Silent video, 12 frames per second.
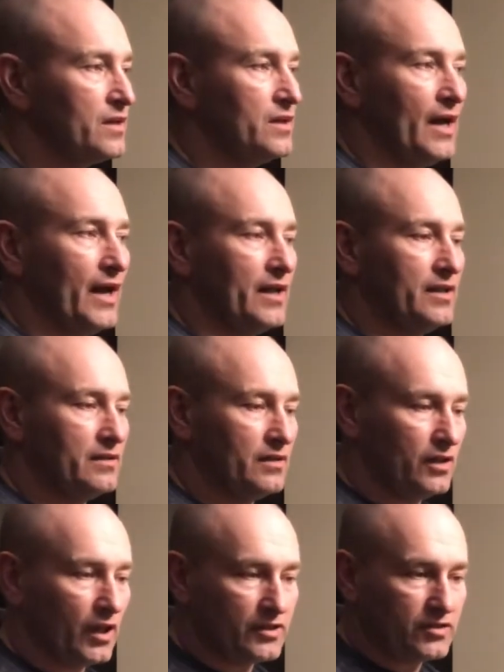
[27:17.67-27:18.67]
And a
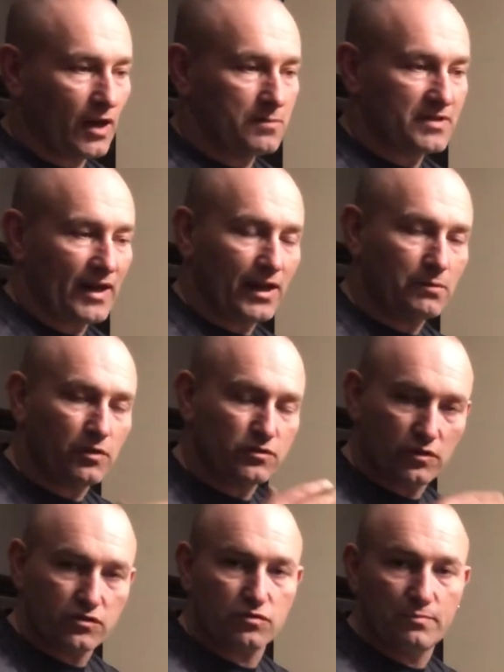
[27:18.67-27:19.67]
lot of times the animals
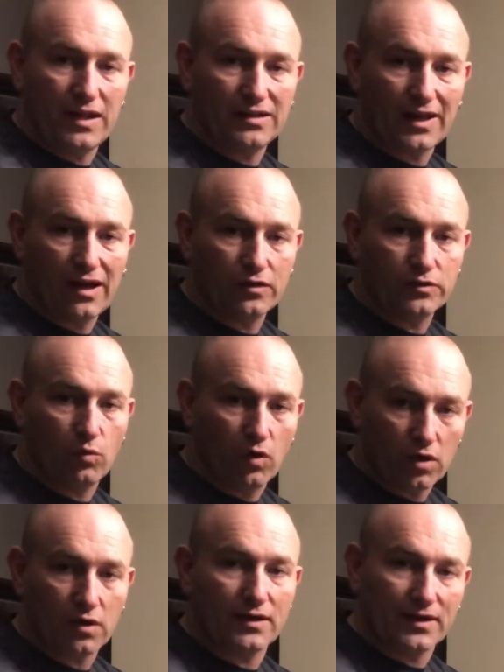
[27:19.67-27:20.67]
will smell that on the
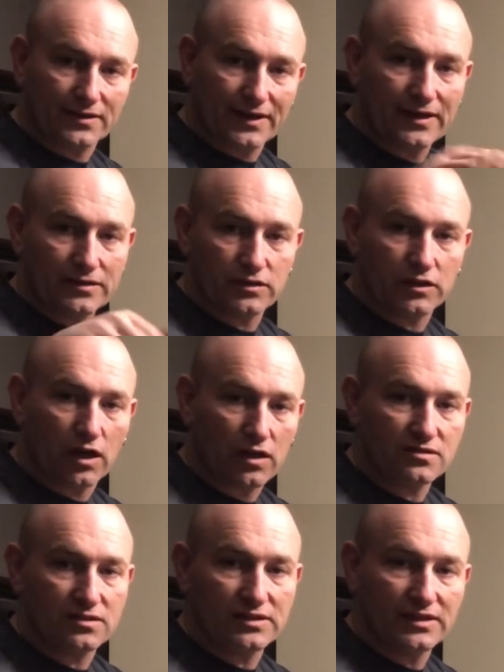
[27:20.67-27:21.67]
water. They're
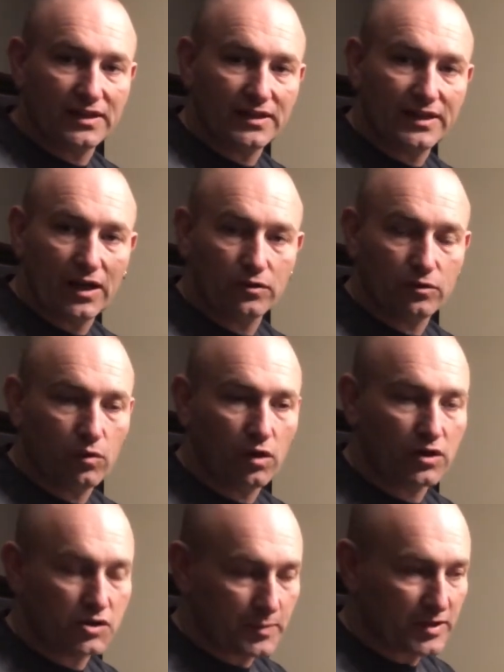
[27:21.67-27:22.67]
constantly in and out of the water,
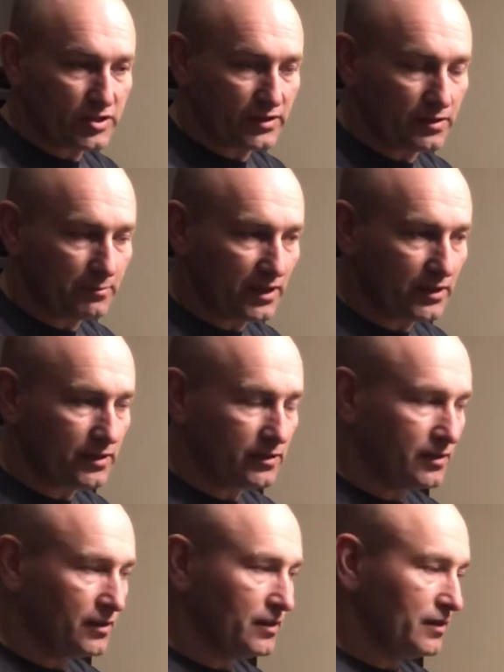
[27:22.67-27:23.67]
especially the mink.
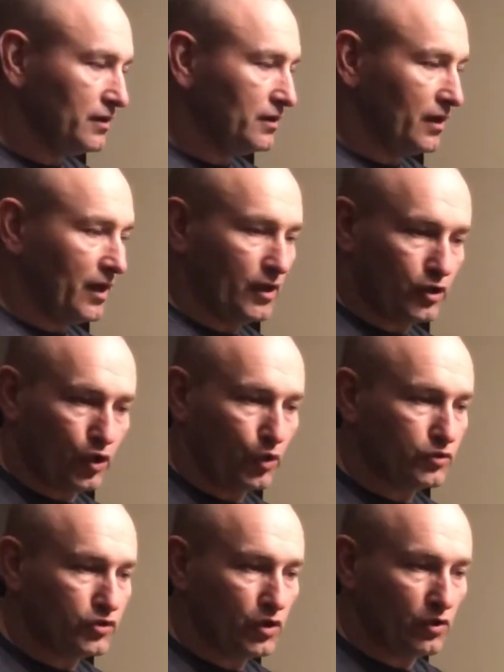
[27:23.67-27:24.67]

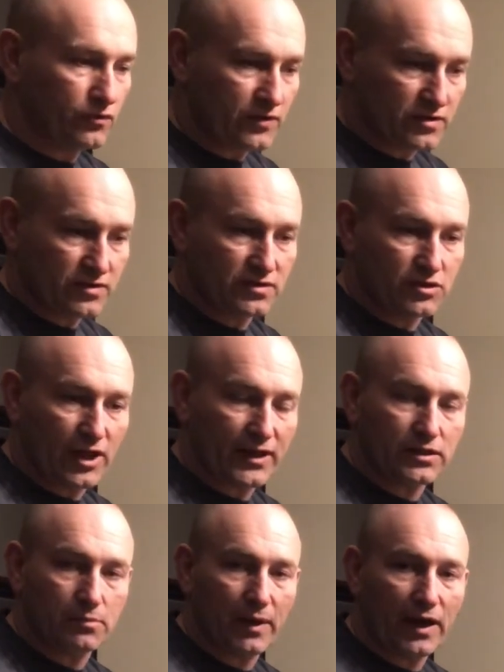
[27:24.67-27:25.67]
Coon too, if he's checking
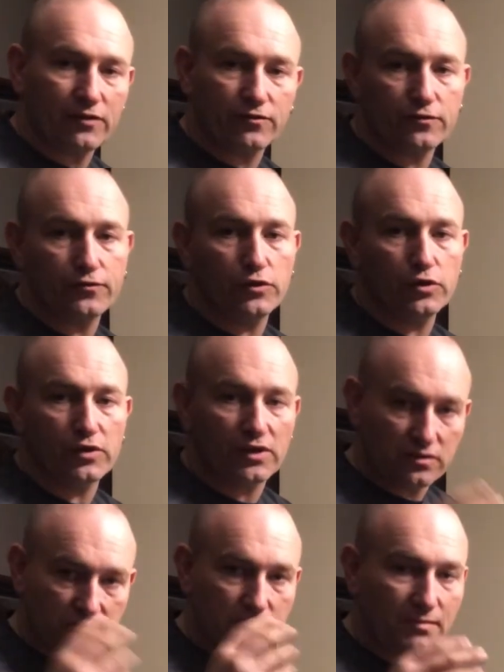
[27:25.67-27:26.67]
the bank for food, he'll
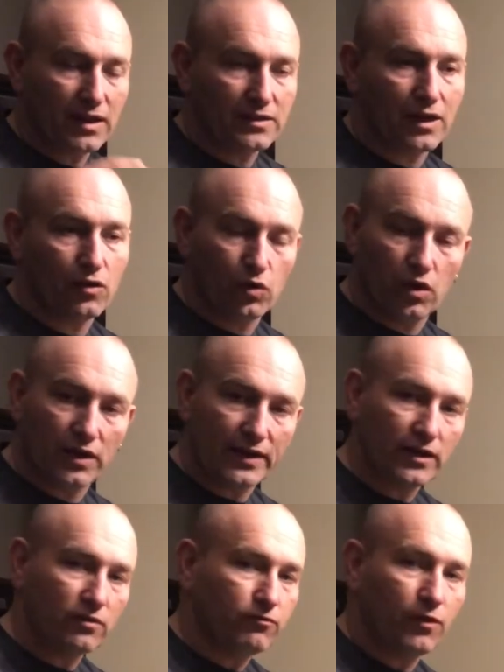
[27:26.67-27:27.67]
smell that oil and
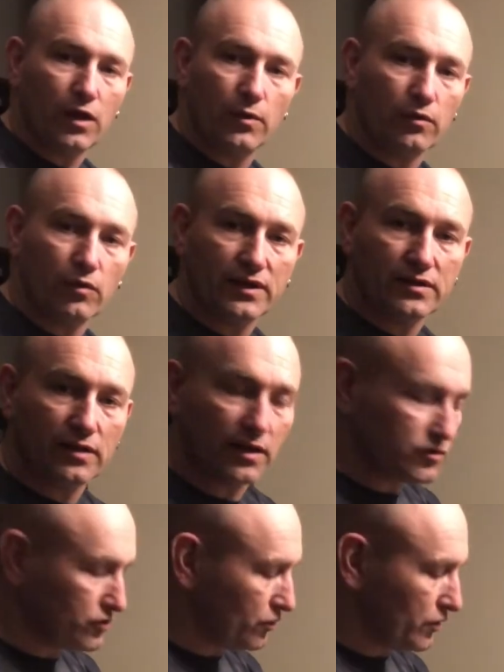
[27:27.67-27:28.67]
he'll follow it right to that
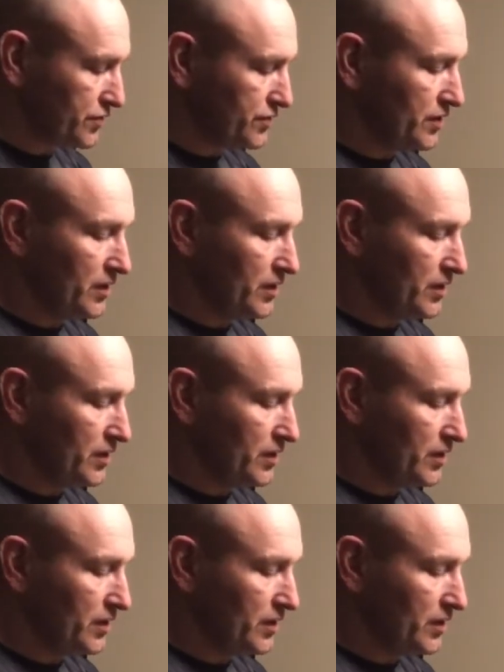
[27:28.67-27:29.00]
source.